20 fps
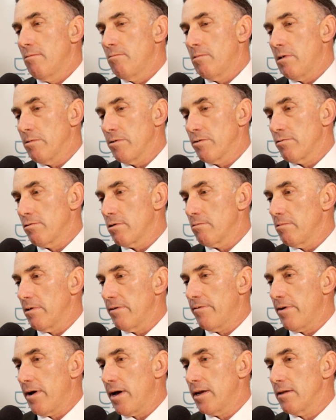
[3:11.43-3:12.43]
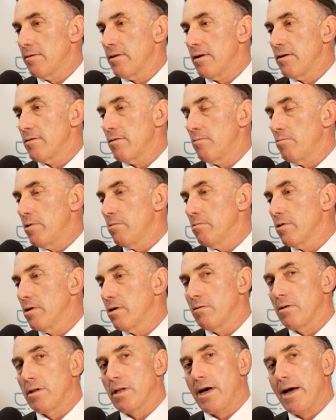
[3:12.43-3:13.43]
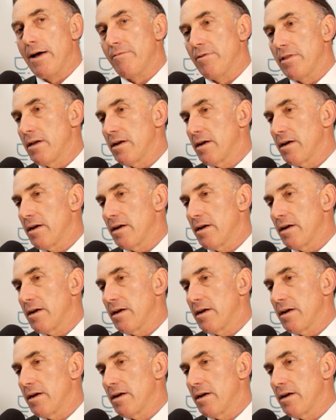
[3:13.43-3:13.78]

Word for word: where we're sort of refining things, and we will go live in